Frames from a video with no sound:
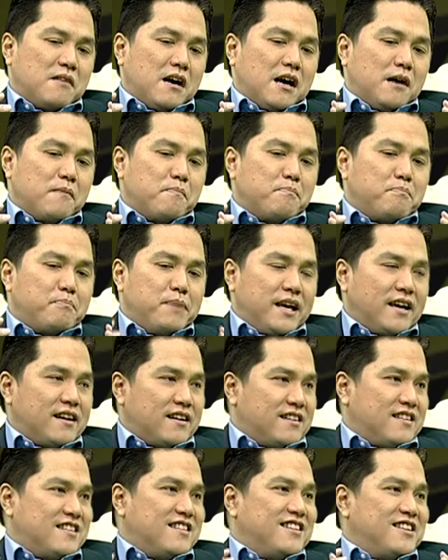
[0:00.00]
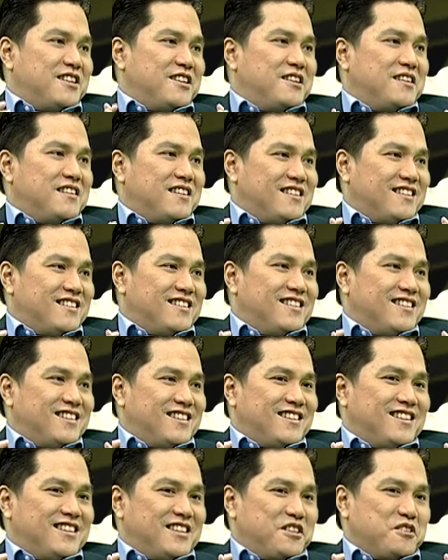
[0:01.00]
a big,
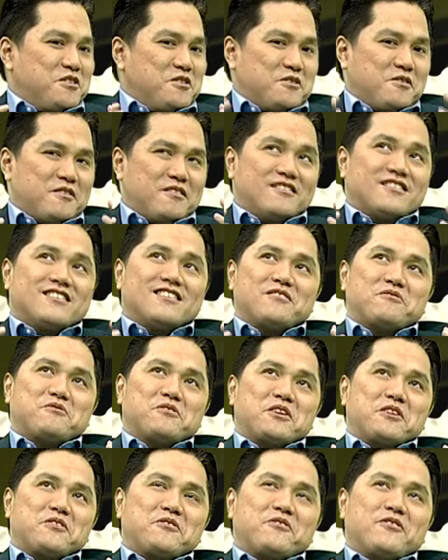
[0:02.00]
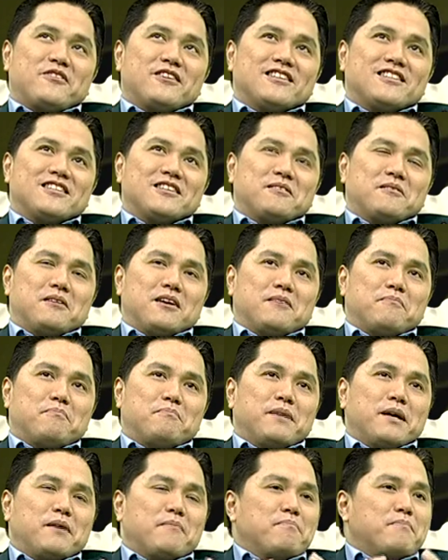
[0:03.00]
you know, what do you call it? A
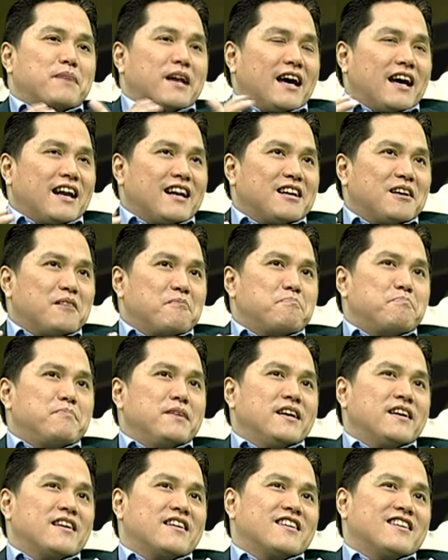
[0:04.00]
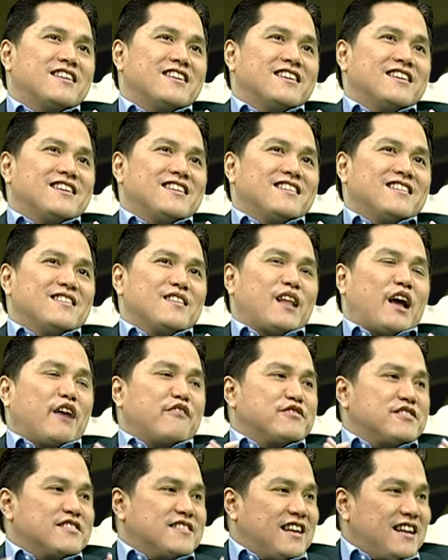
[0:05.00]
big brand, a big
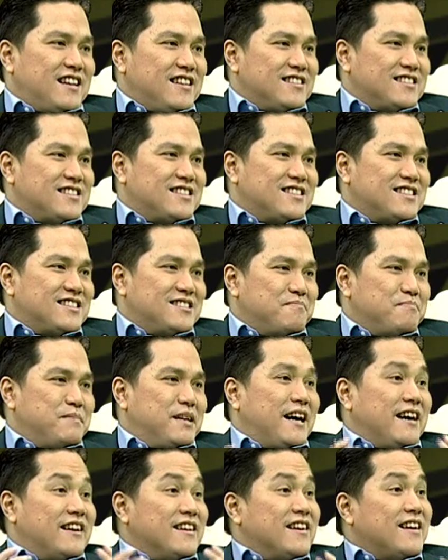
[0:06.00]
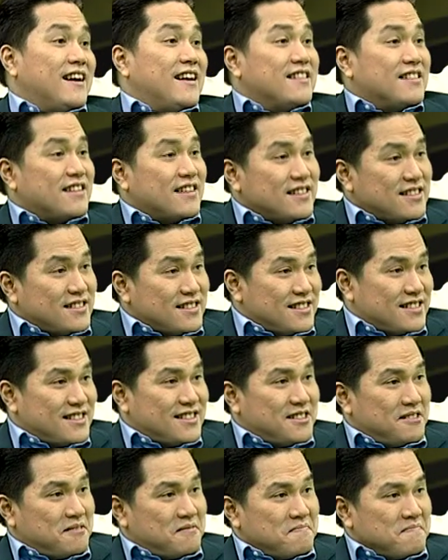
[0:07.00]
lifestyles behind the countries.
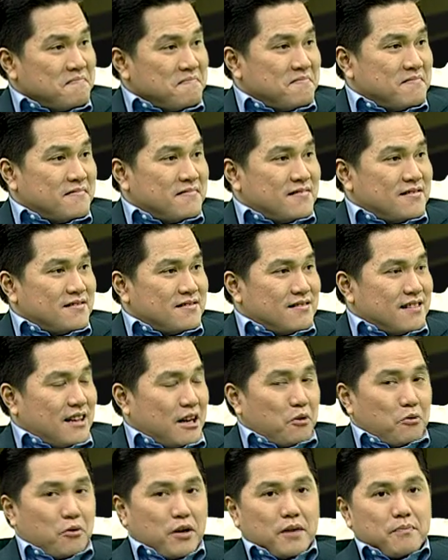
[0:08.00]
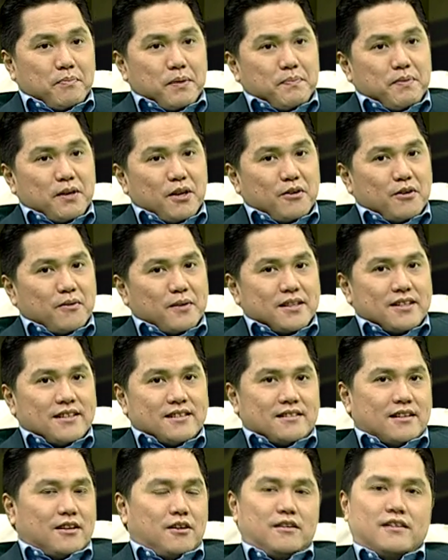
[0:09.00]
And when people look at
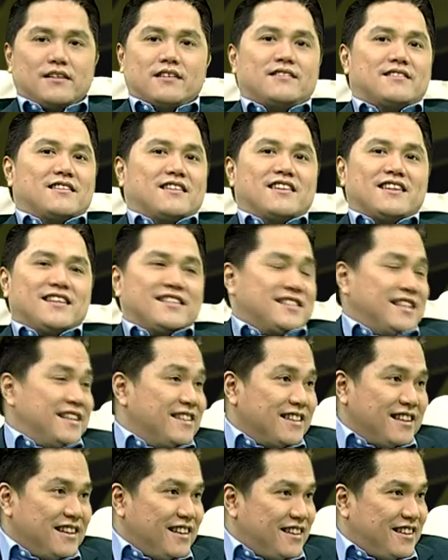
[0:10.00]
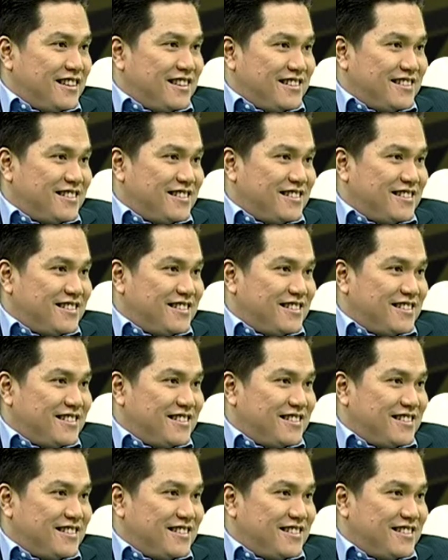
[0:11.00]
Italy is Italy,